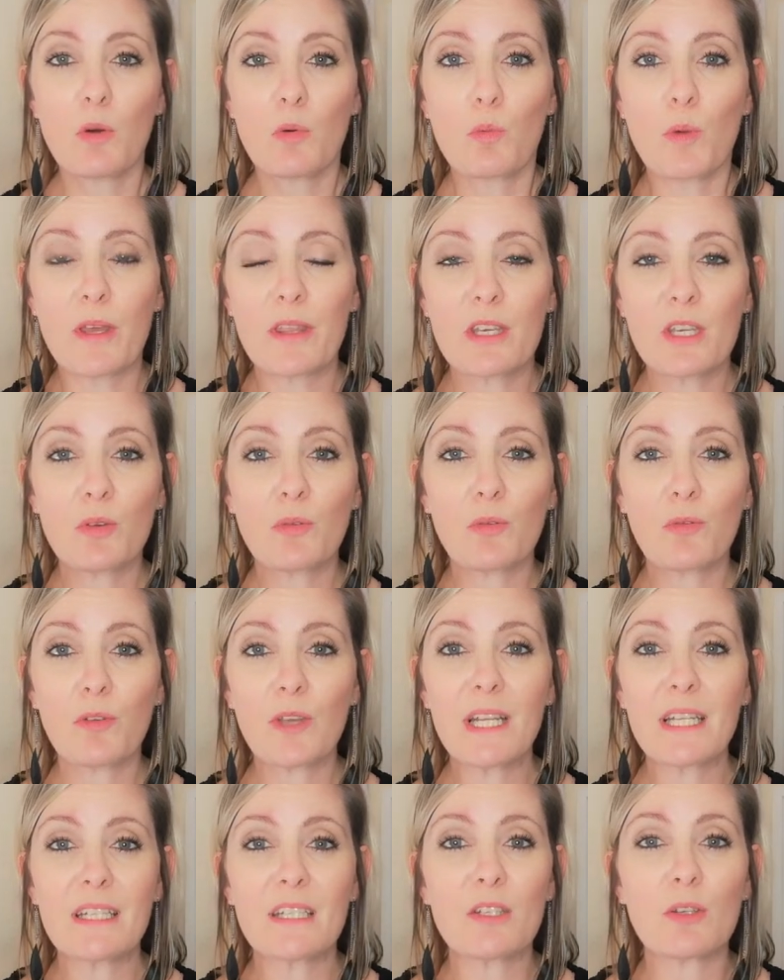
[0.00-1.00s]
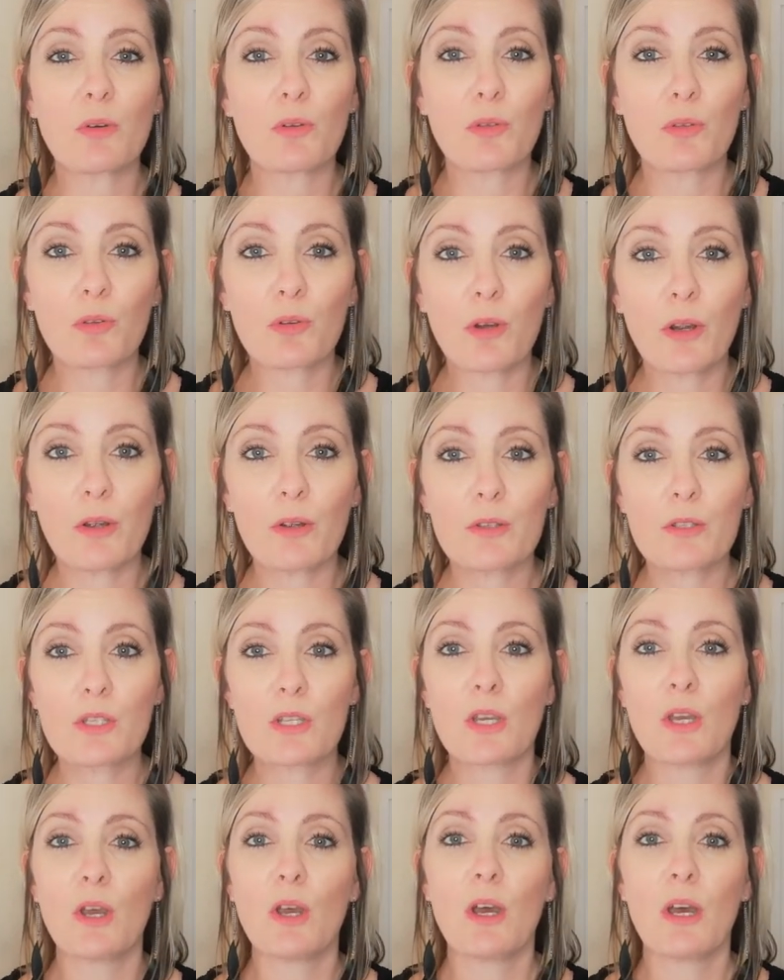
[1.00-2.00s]
Whether you feel it in your
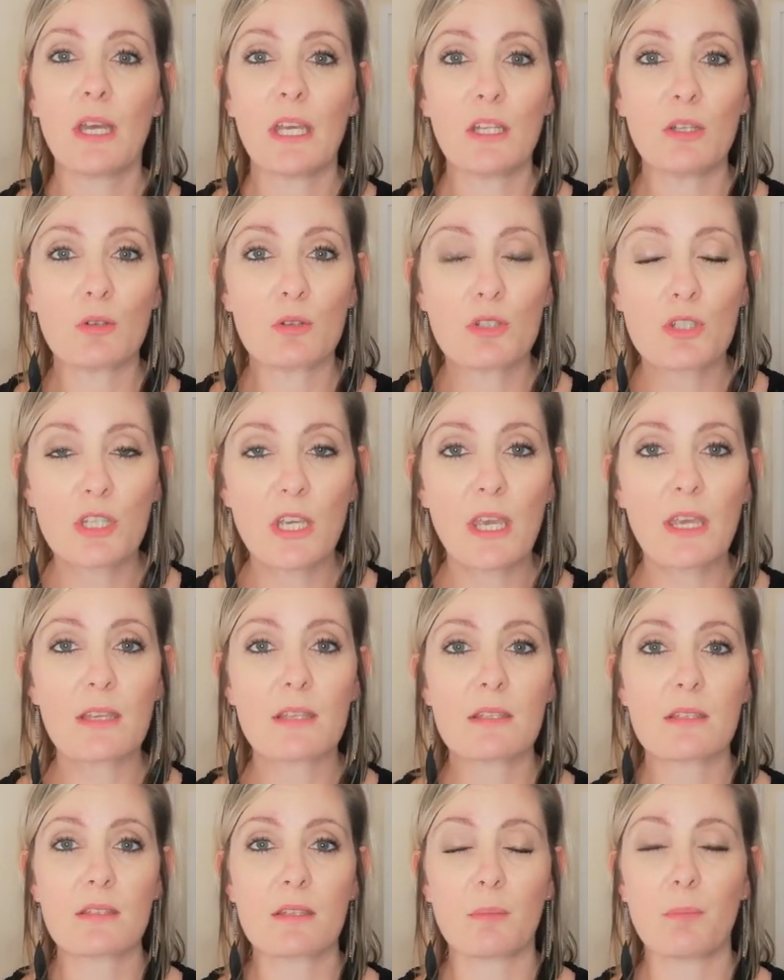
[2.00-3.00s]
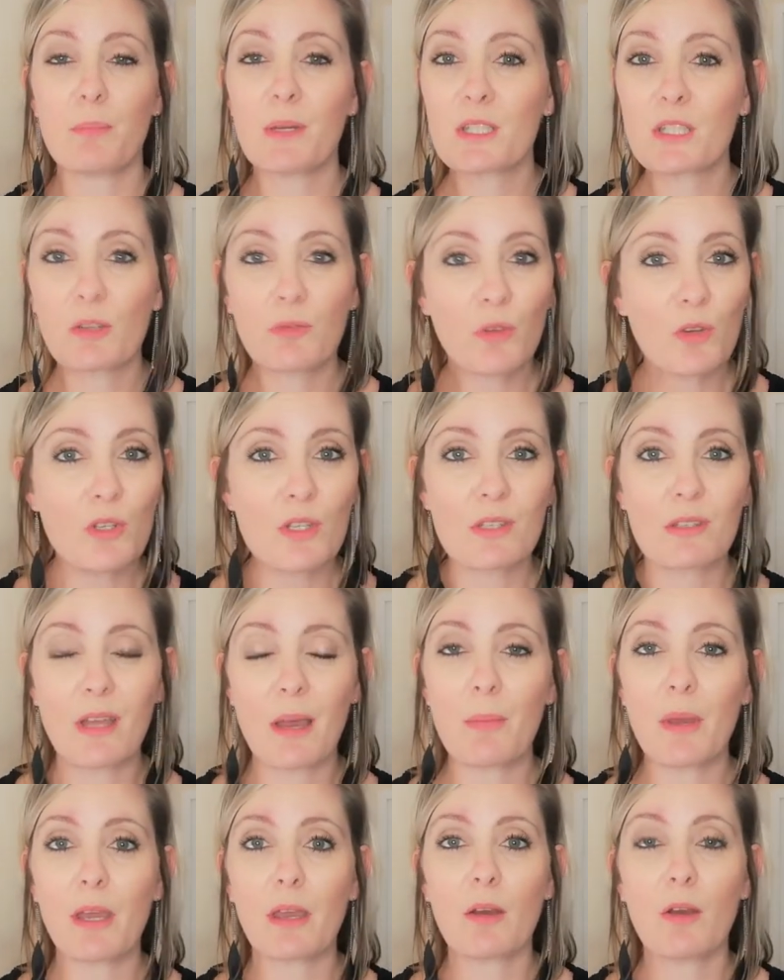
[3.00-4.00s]
throat, in your chest, the pit of your
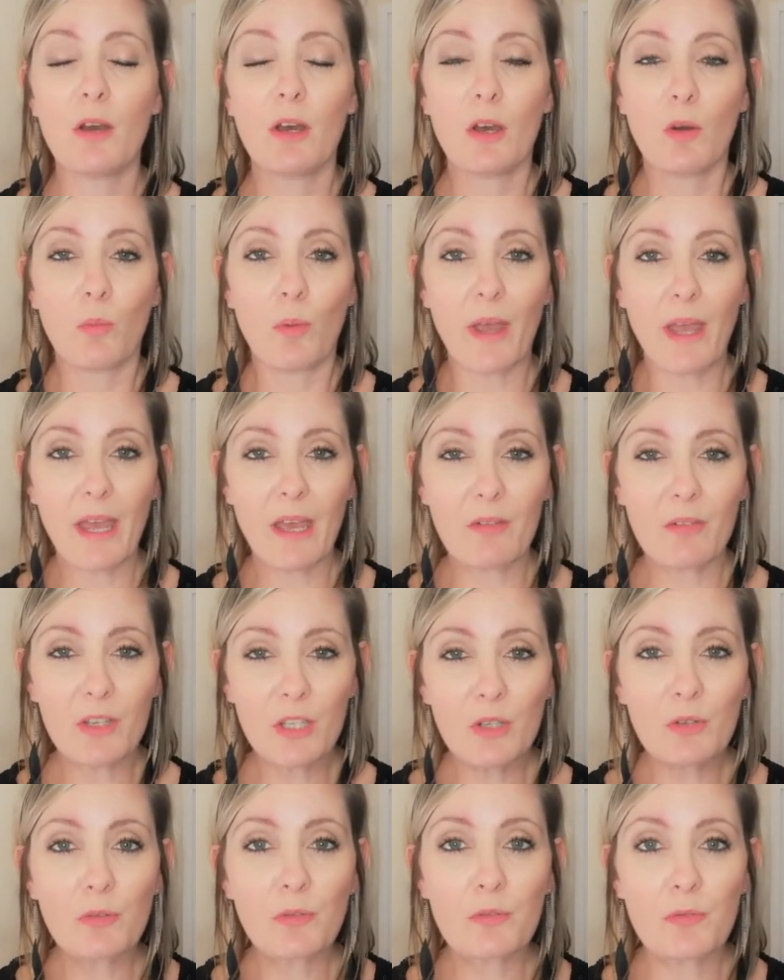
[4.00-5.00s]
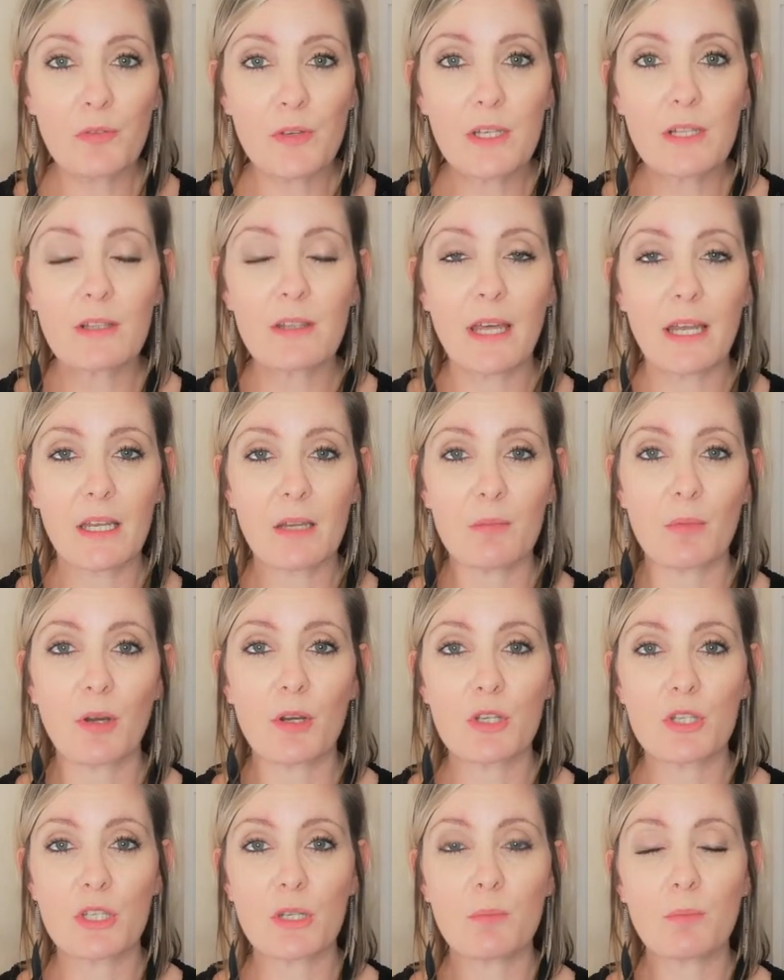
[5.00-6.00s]
stomach, wherever you feel that
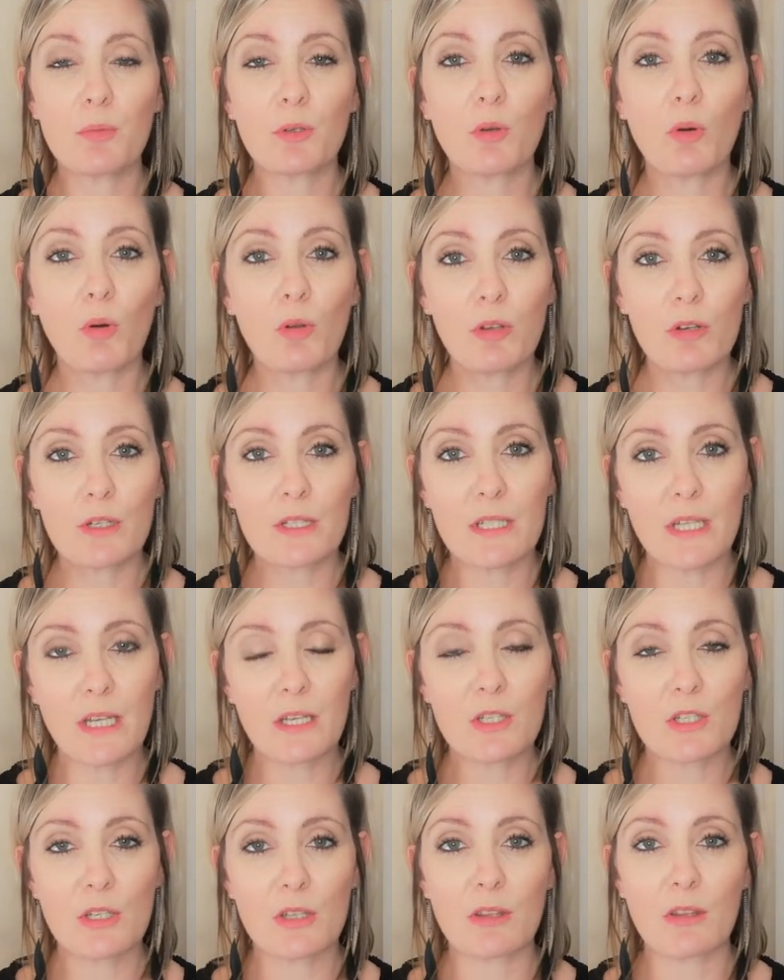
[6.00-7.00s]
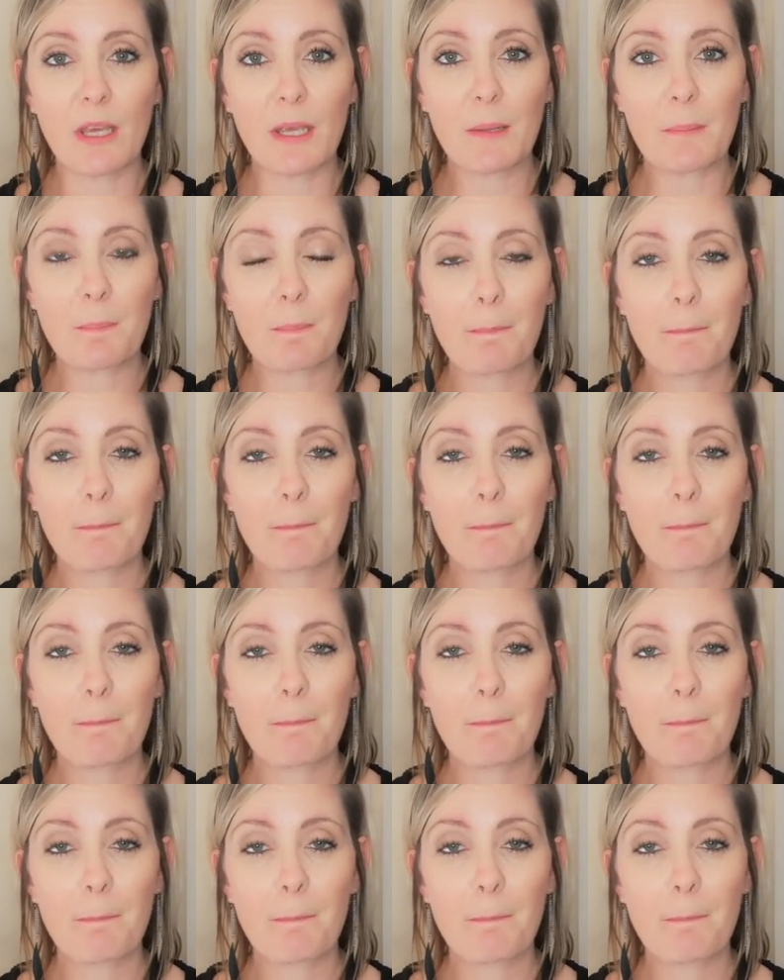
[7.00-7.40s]
emotion, put all your attention there.